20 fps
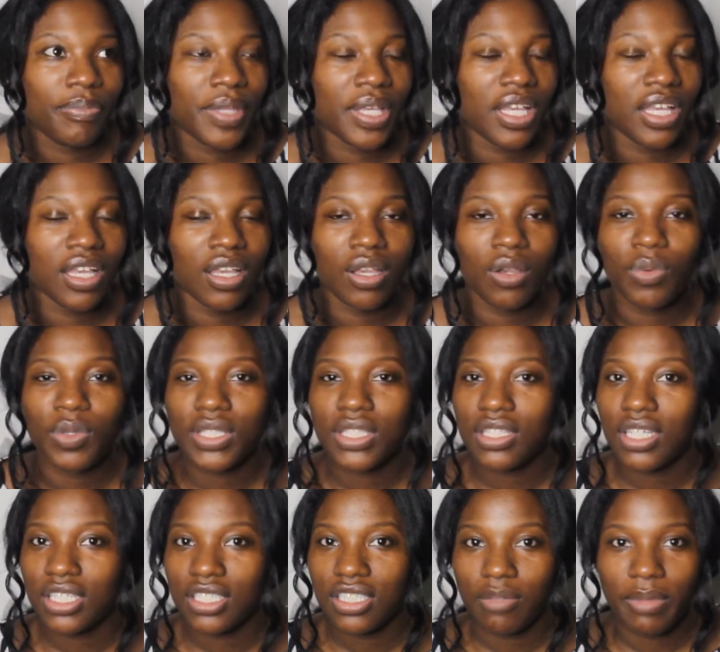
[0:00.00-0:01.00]
It
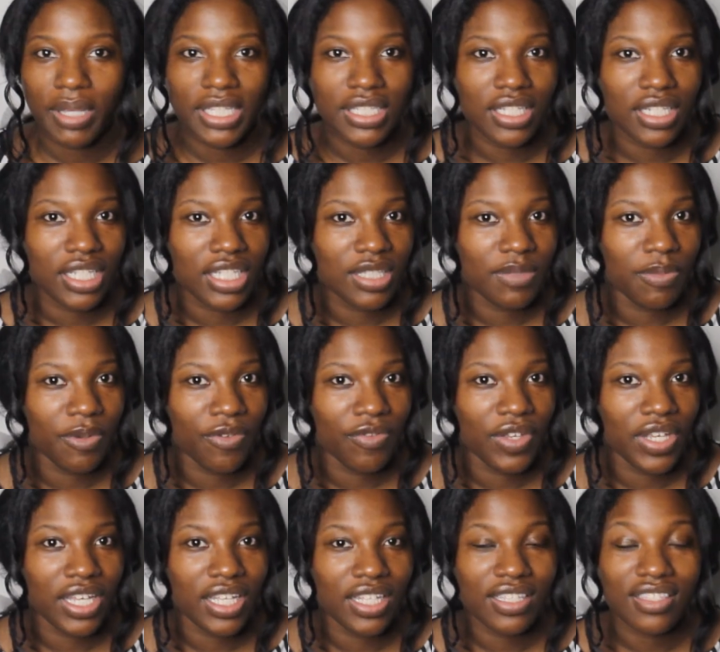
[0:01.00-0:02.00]
was such an amazing
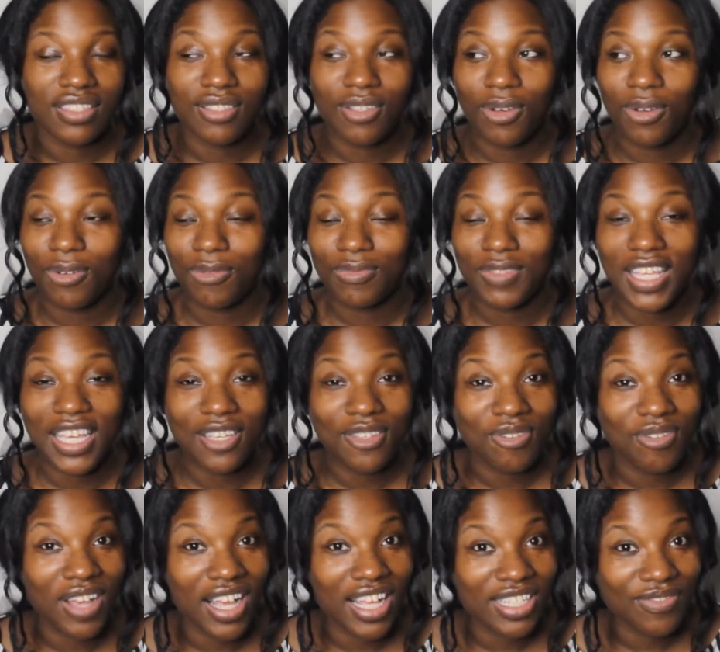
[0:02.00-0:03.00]
experience. So
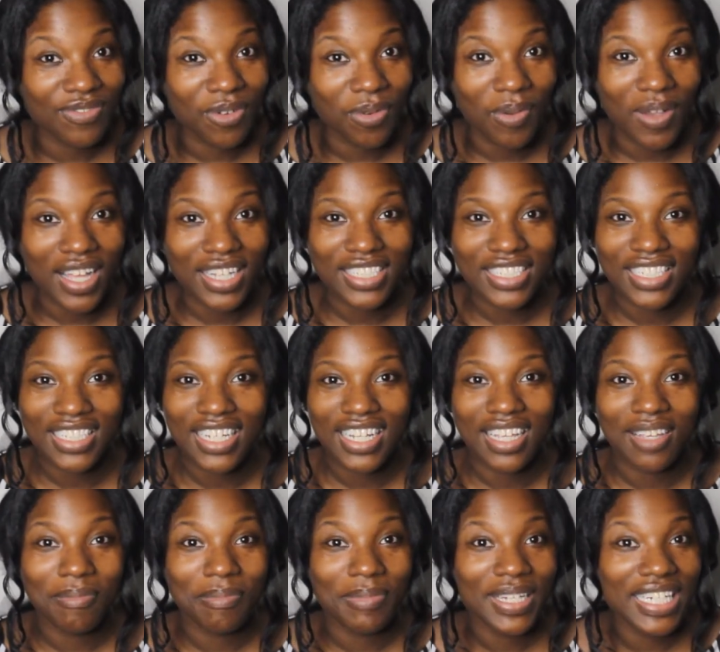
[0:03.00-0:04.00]
thank you guys for watching,
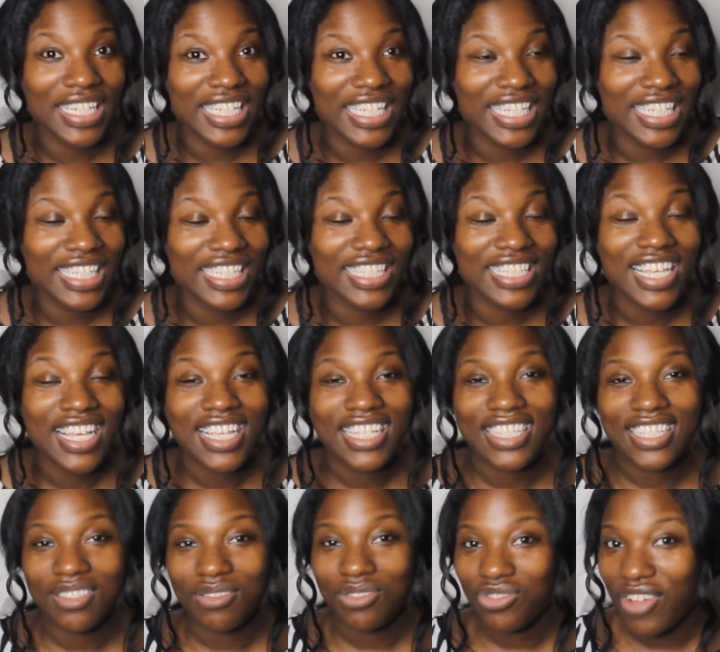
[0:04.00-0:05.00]
and please
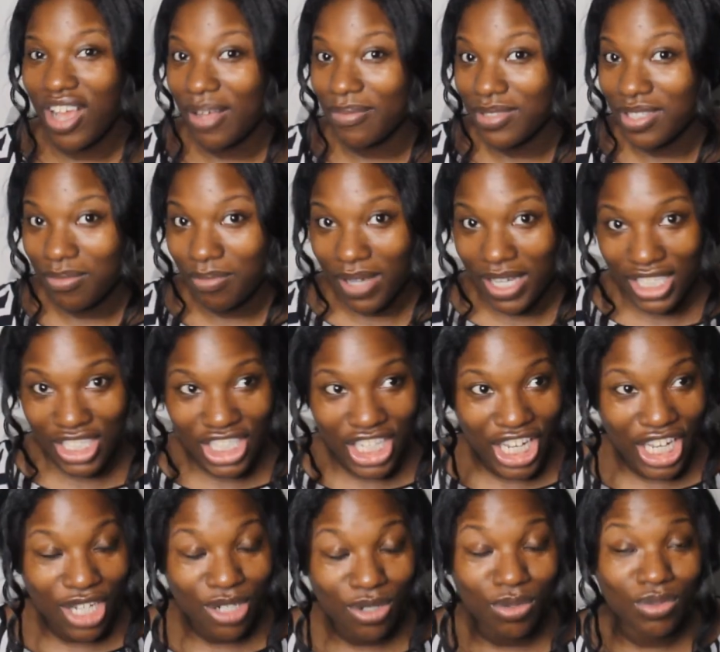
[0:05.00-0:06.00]
subscribe to my
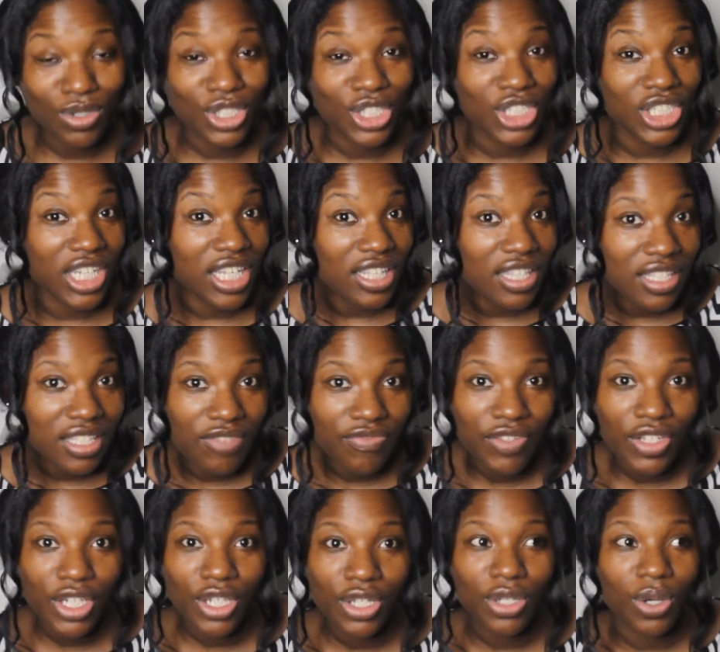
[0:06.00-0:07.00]
channel. Share this
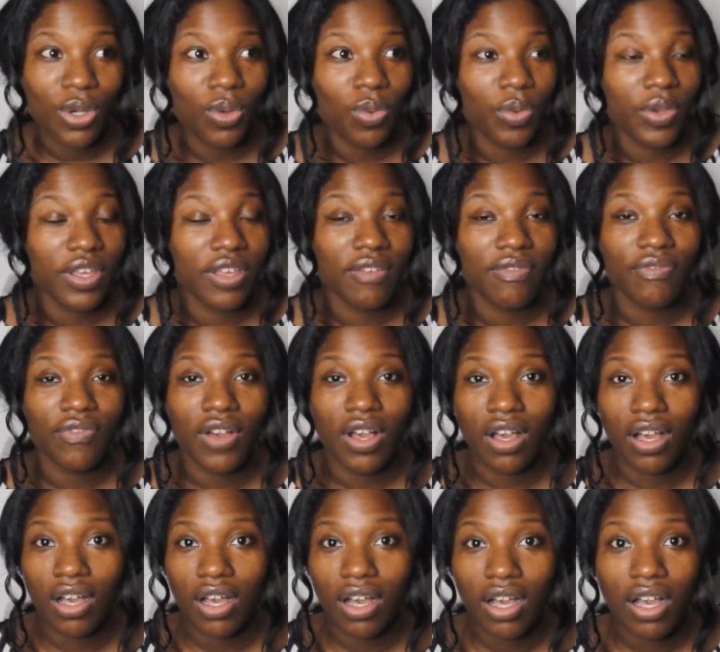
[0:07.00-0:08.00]
video with
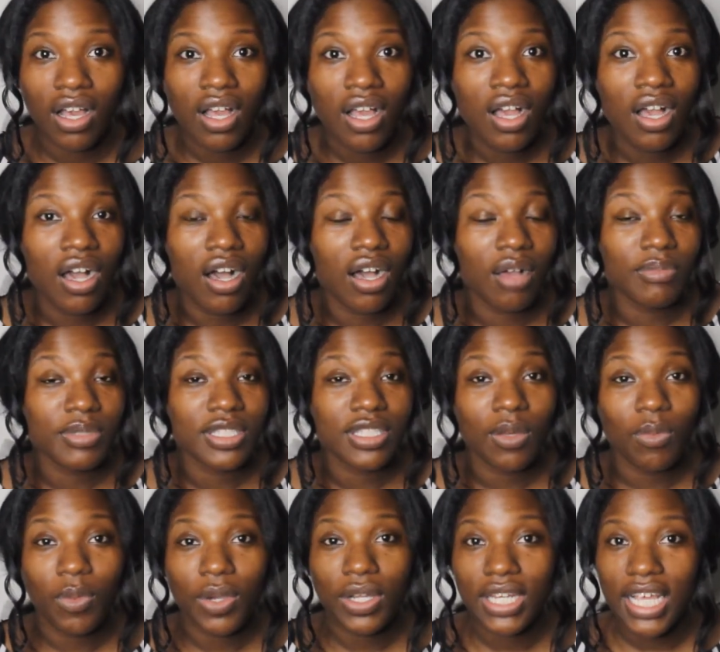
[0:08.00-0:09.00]

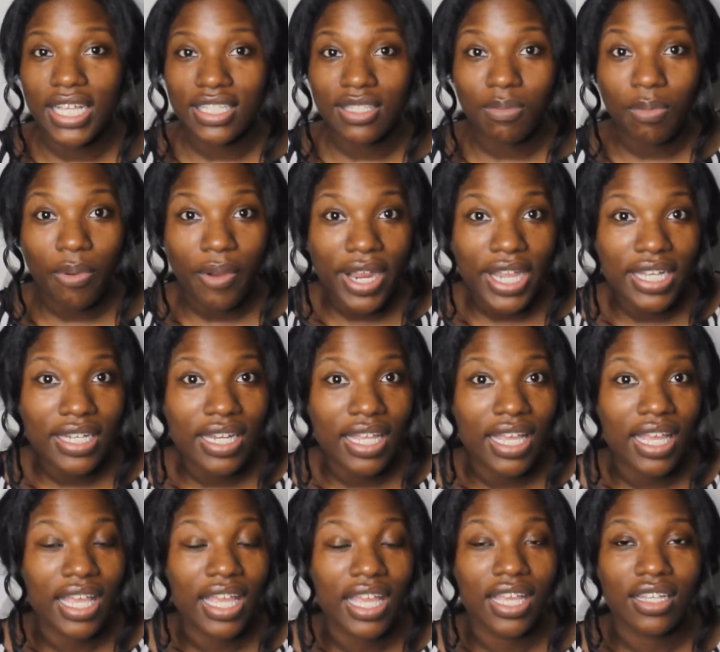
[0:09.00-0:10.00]
someone that's
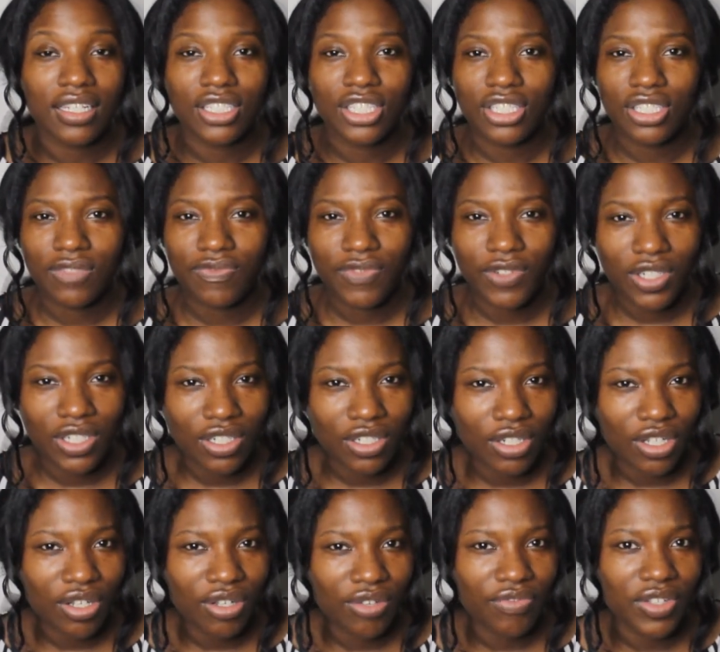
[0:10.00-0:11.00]
pregnant and just
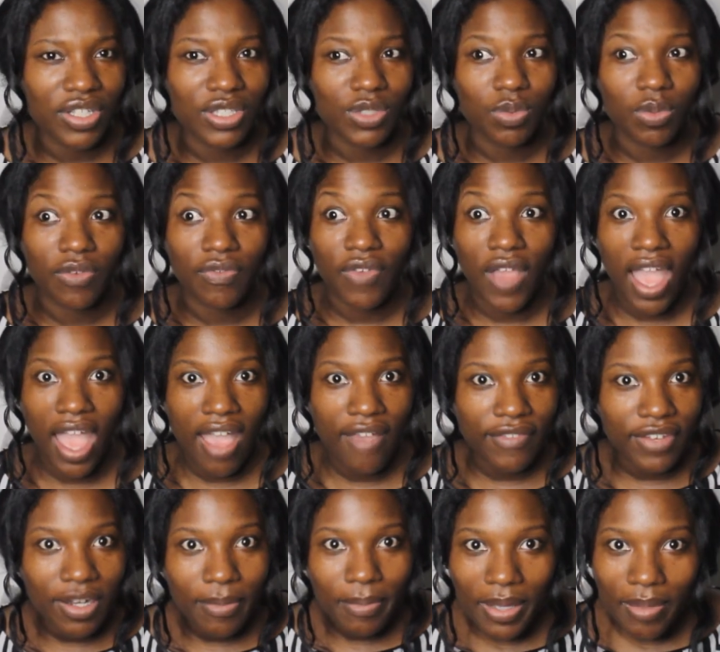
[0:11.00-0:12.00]
feeling nervous with
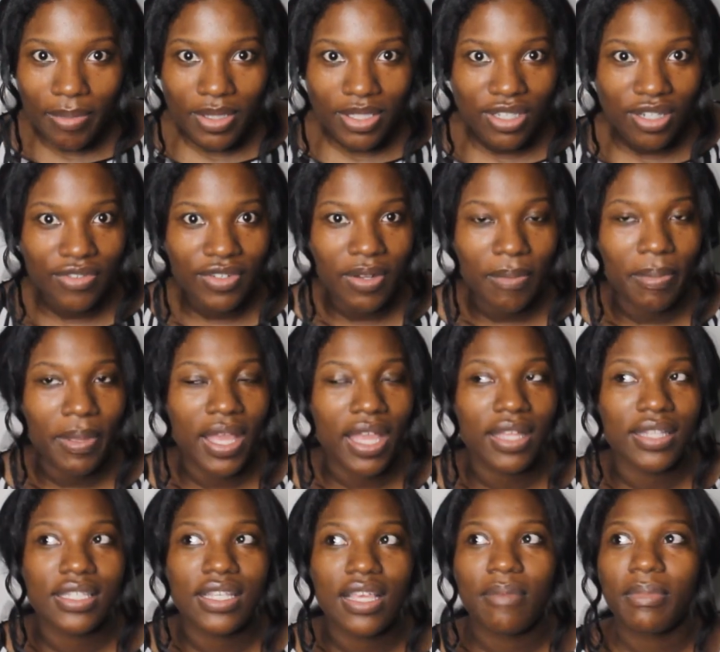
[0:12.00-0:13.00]
having a baby during a
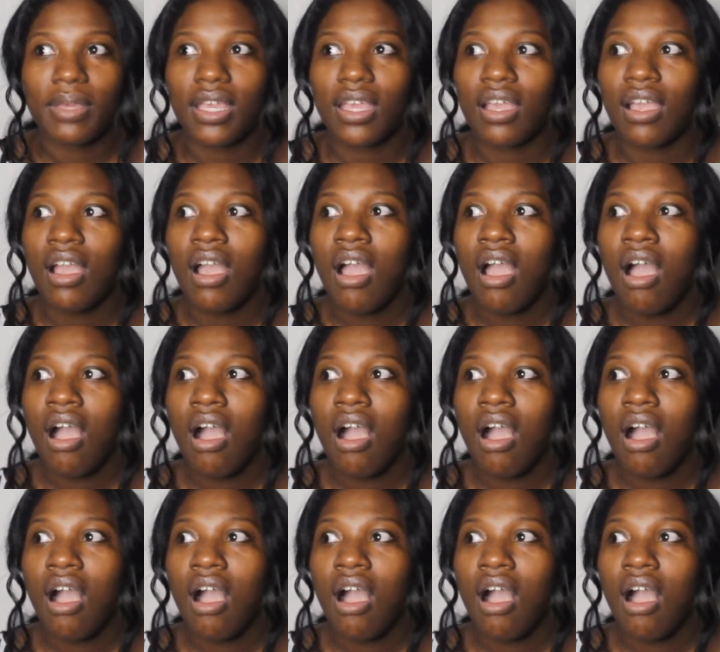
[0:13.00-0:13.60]
pandemic.